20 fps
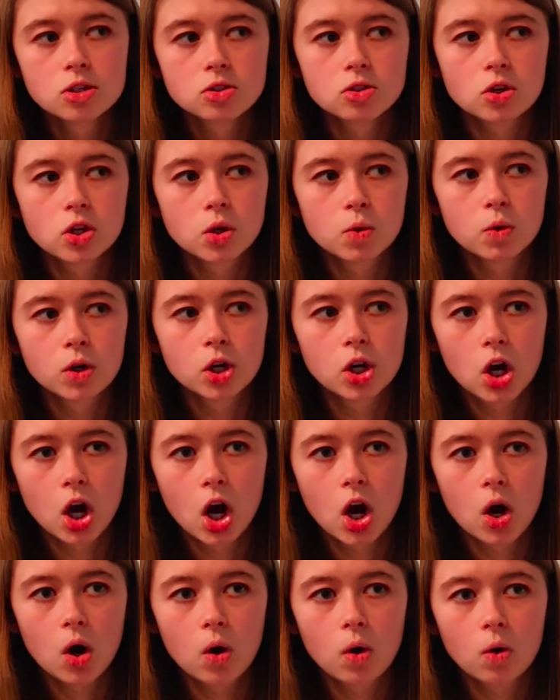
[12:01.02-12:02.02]
So you would
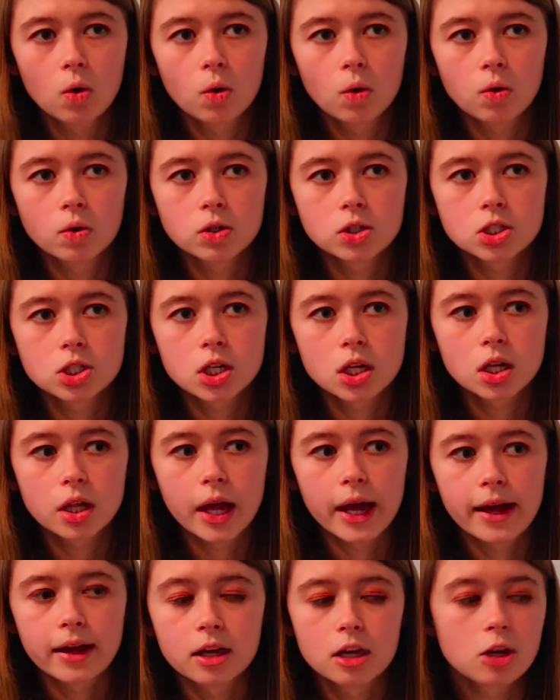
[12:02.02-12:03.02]
go to
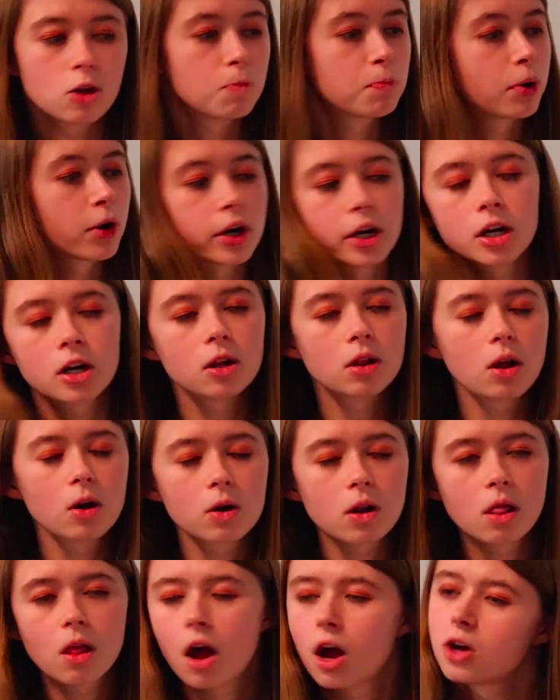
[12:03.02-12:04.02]
like, you'd put in a load
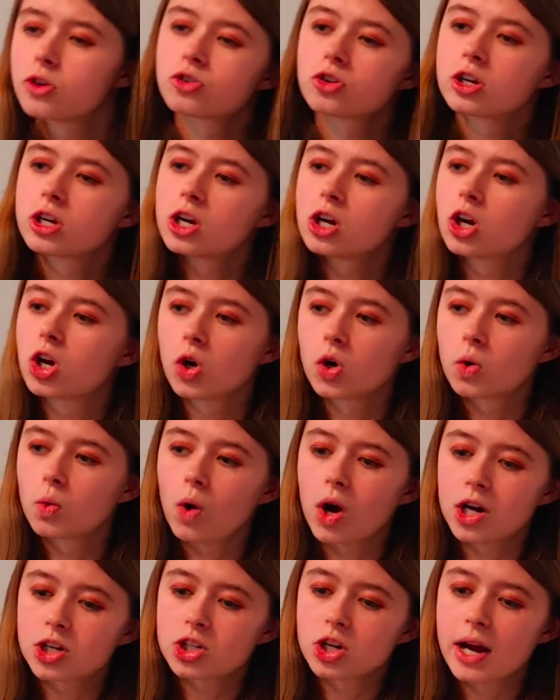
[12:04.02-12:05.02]
of laundry and you'd go to
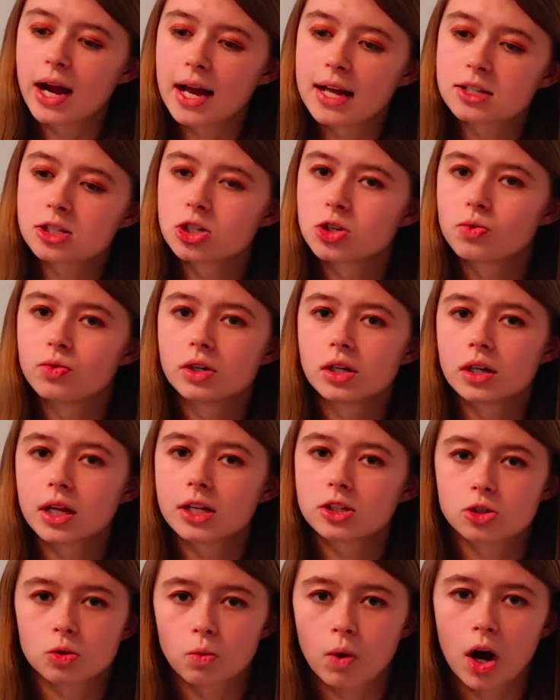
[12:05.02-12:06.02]
wash your hands, and you
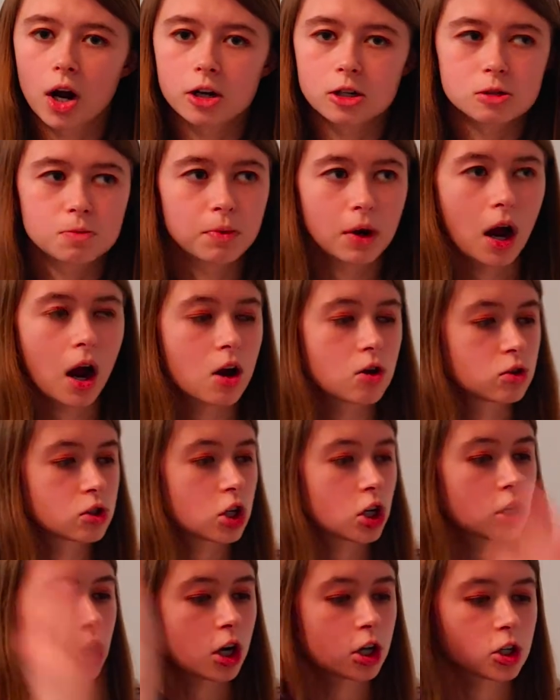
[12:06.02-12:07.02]
realize your water's brown, you
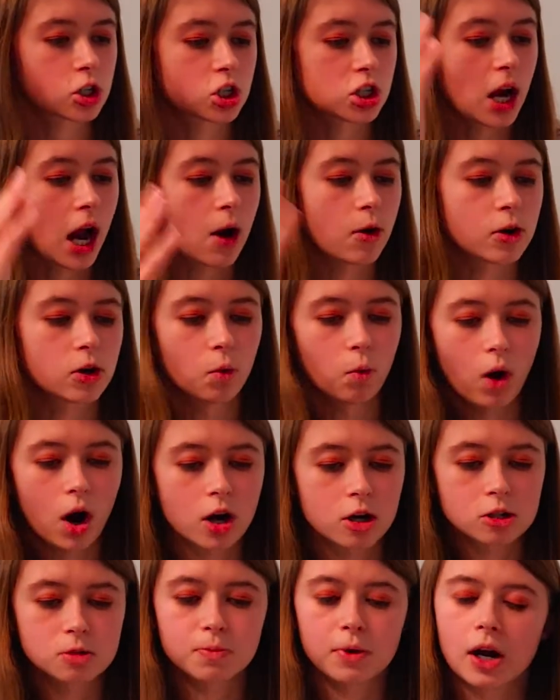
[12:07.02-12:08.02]
turn on your shower, your
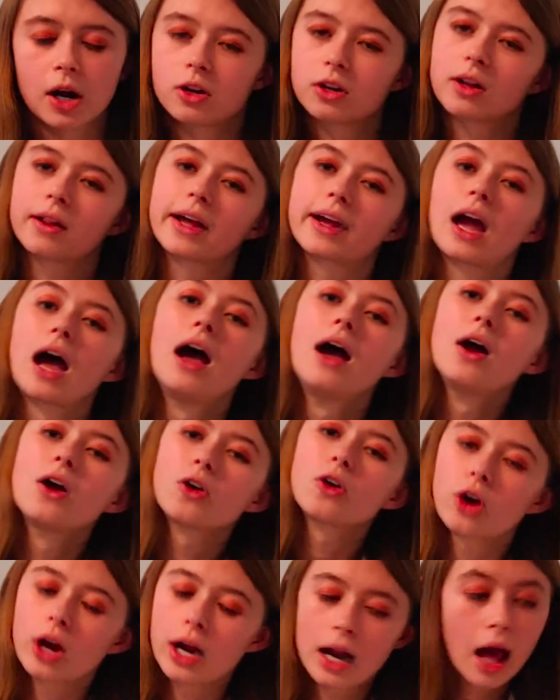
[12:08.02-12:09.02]
water's brown, and you're like,
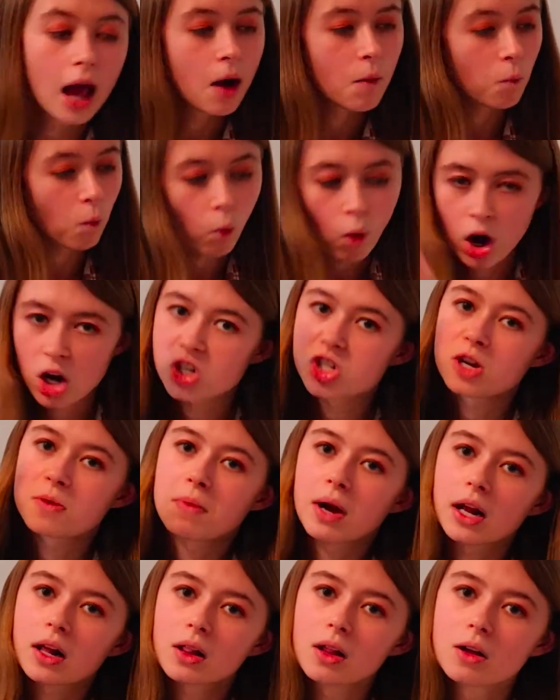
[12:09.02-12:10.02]
great, washing
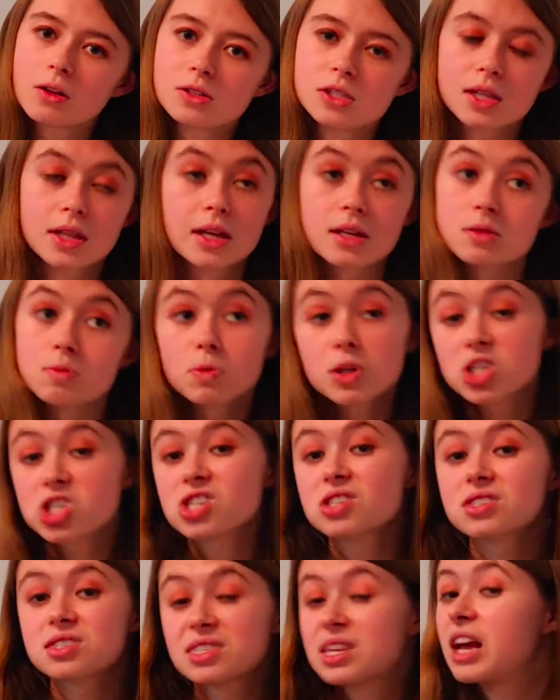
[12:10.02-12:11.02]
my clothes in this, which
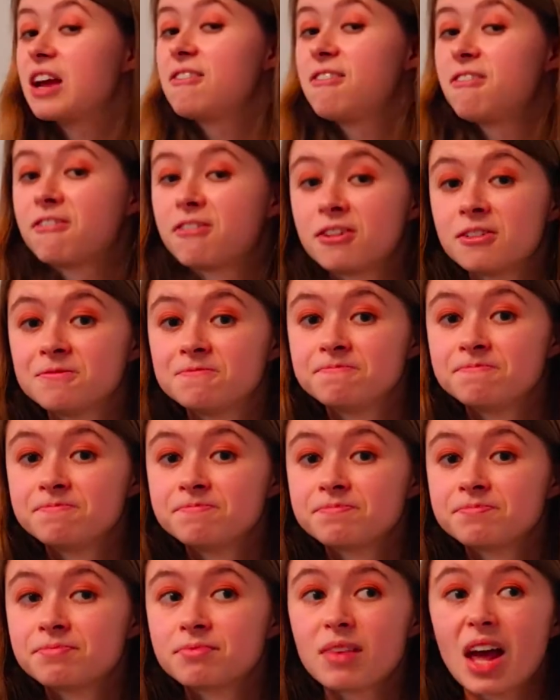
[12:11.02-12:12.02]
is safe.
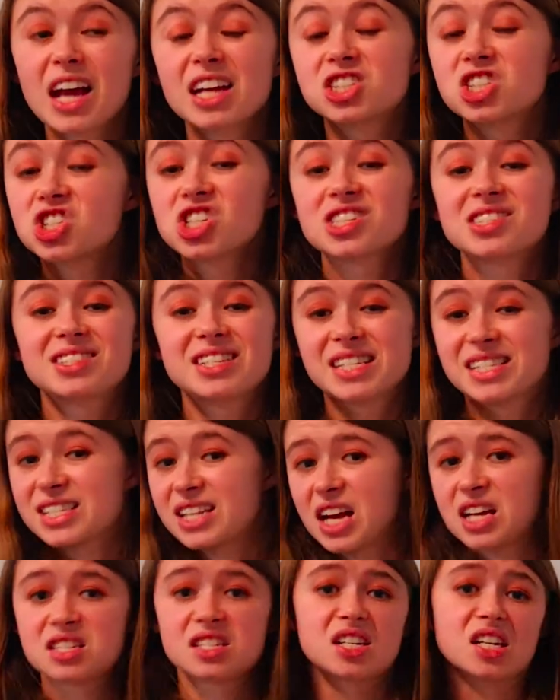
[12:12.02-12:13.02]
It's just
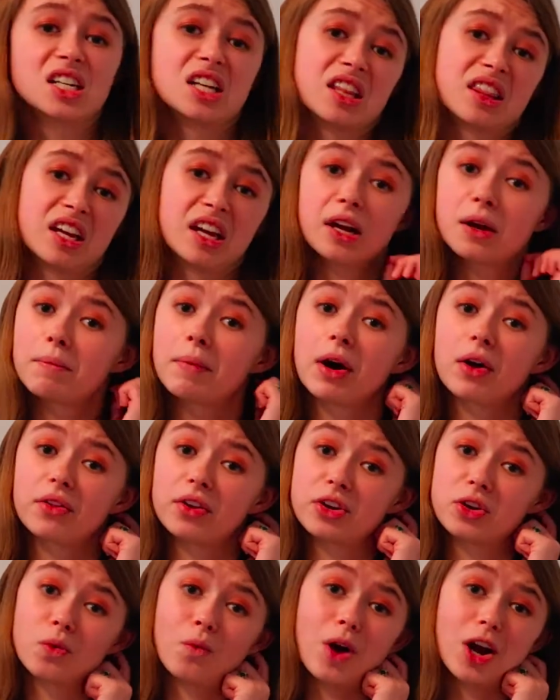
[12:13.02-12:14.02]
disgusting to think about
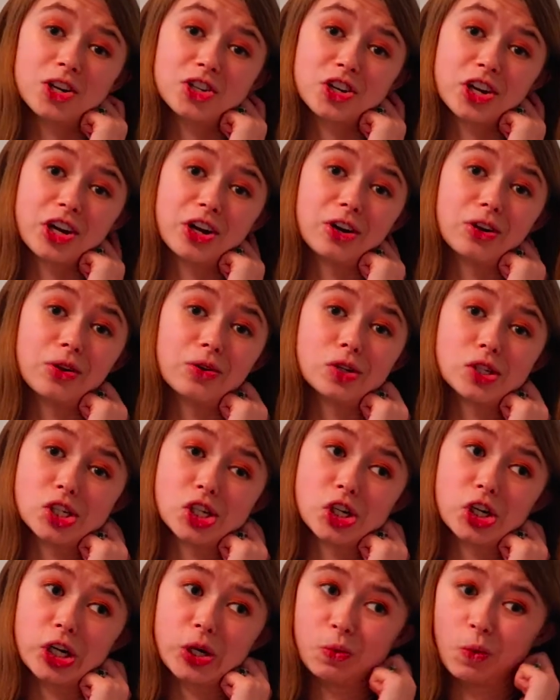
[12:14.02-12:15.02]
that you're washing your clothes in
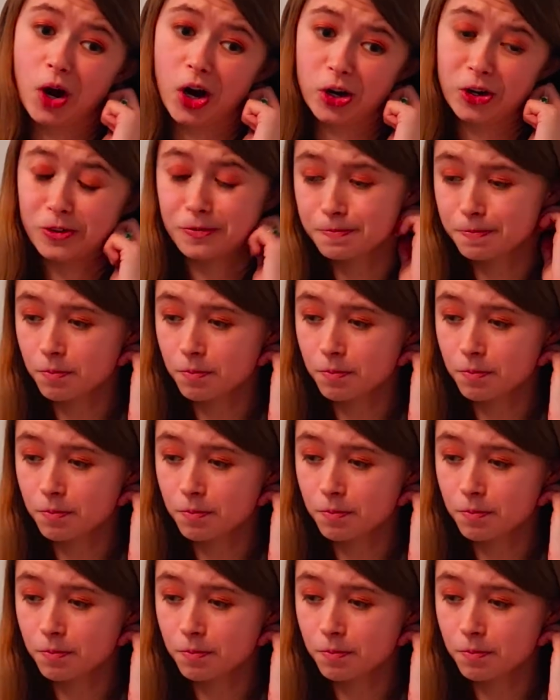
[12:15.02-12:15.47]
dirty water.